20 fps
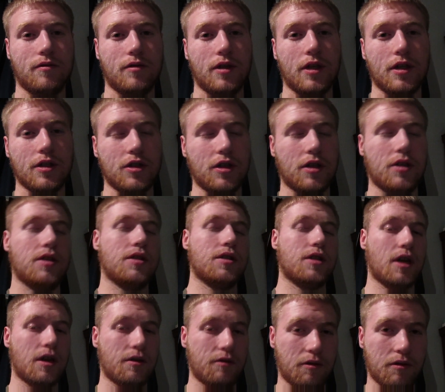Because Justin's
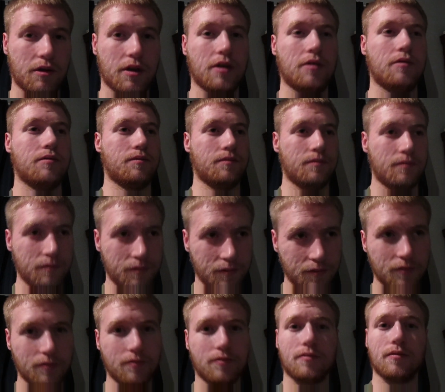kind of weirdo
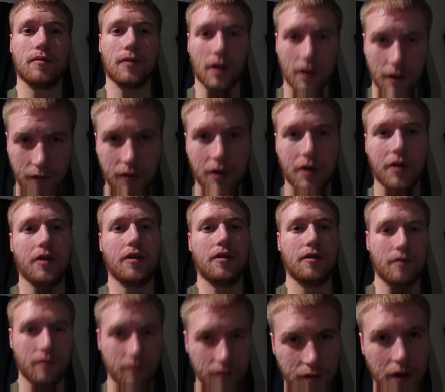very,
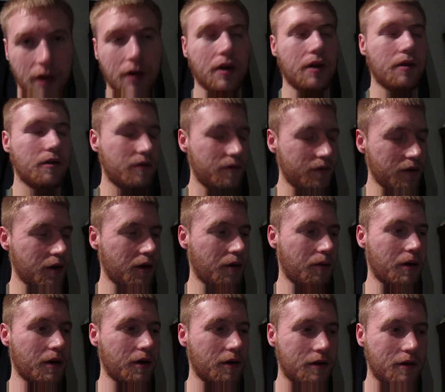very, very
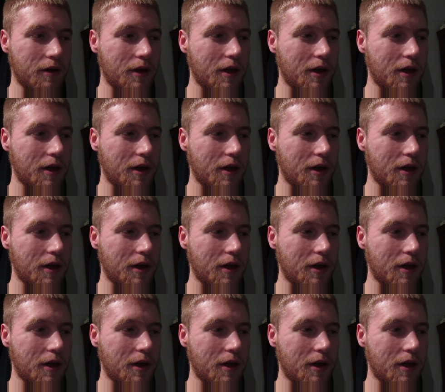weird.